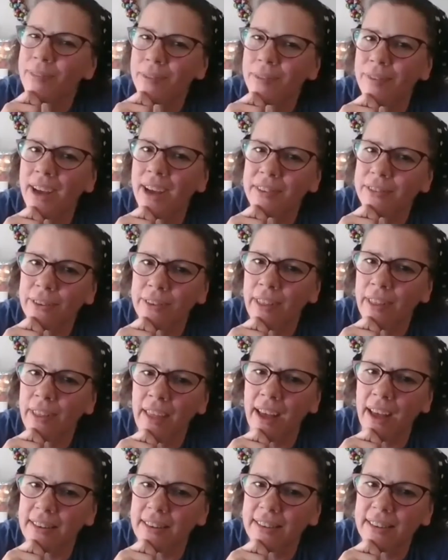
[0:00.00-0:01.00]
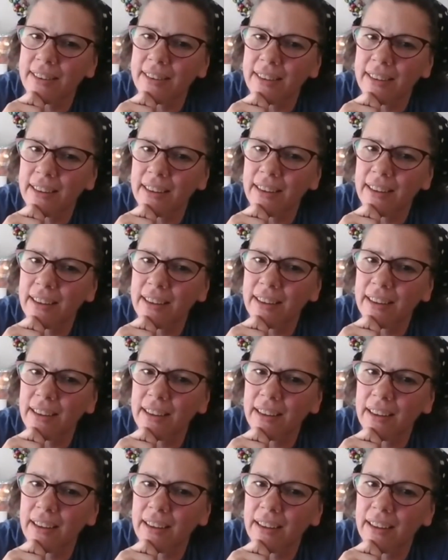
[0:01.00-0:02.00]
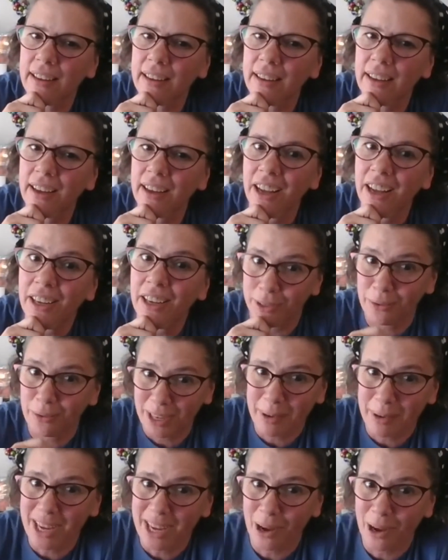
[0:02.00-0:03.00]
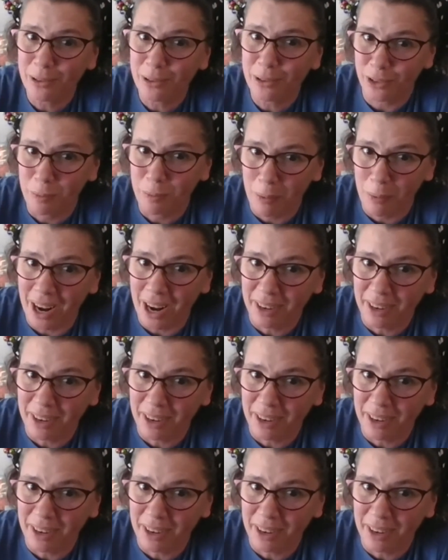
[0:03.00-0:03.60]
faster than that? Rocket fast. Do you think we can go super rocket